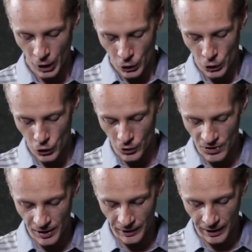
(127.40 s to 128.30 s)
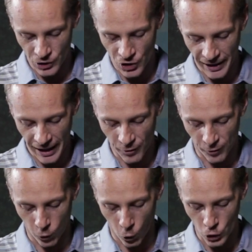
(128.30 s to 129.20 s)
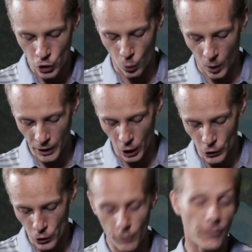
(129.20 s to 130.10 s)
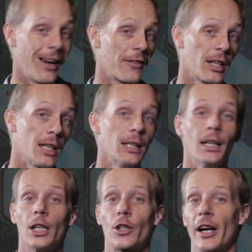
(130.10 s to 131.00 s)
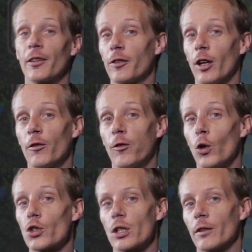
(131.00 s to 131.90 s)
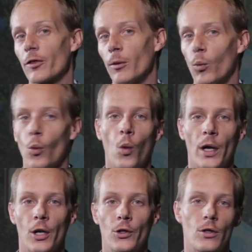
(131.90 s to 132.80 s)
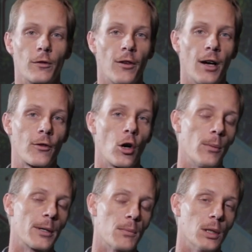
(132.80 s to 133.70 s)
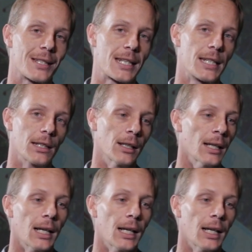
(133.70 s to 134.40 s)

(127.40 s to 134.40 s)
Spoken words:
You should see there GF forged 1025E, grain flow forging from 1025 carbon milled steel.